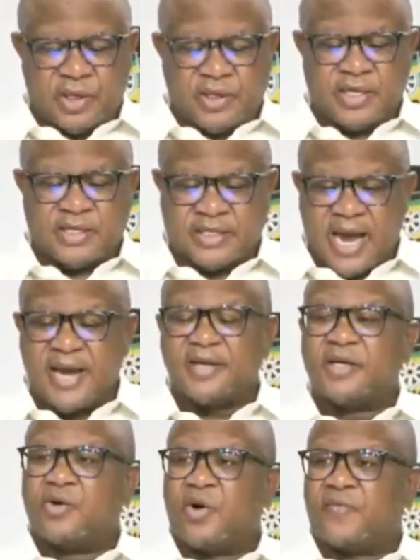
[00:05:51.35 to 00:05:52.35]
The
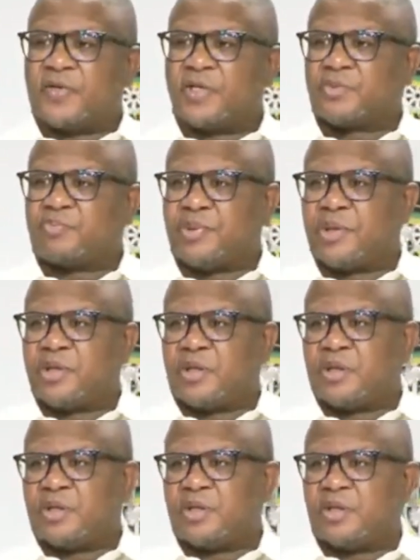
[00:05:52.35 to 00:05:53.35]
signing of this bill
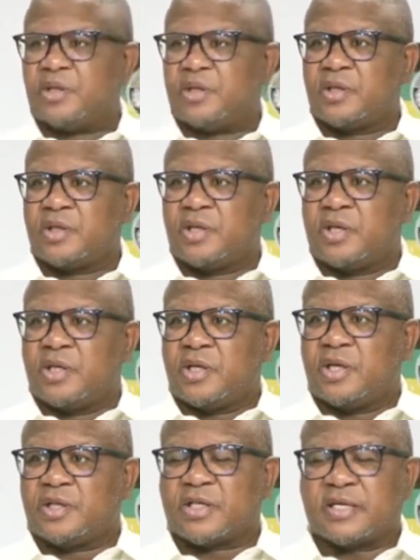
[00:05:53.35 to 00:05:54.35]

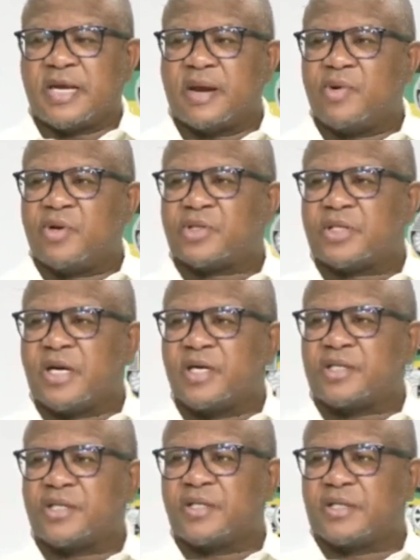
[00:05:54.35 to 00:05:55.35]
is a
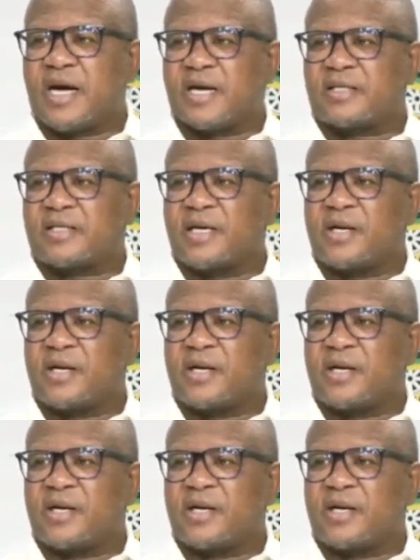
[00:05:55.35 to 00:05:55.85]
demonstration that